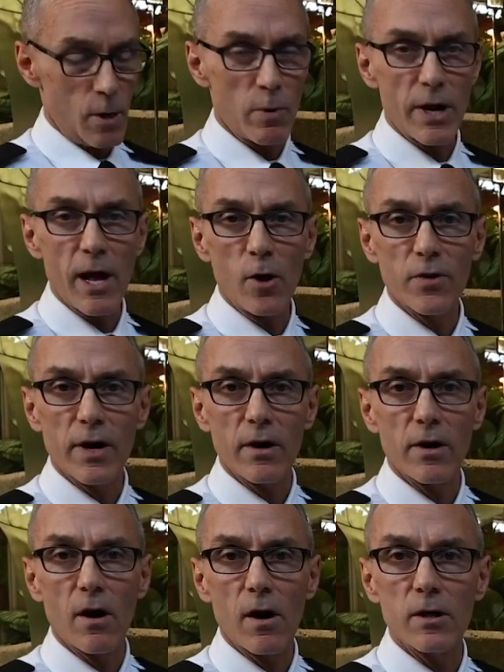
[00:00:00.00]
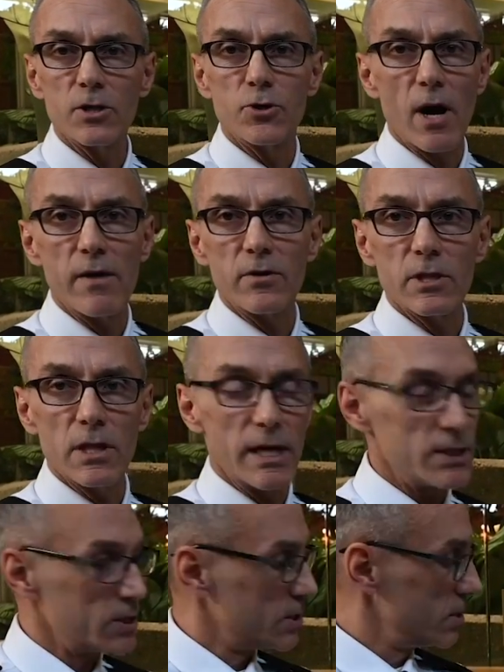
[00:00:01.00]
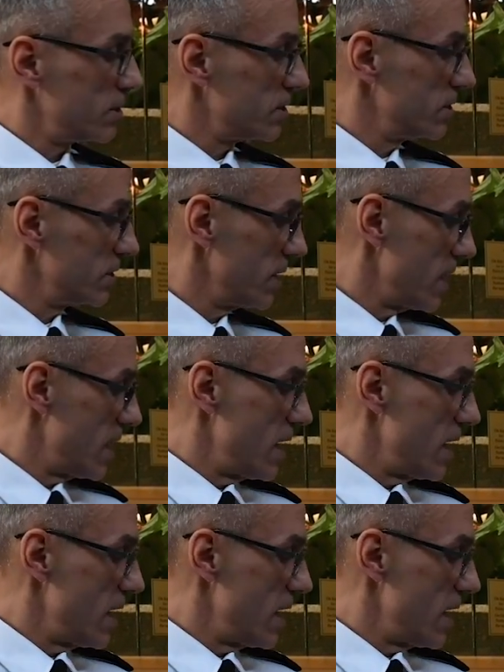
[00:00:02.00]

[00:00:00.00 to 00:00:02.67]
Alberta healthcare cards, driver's licenses,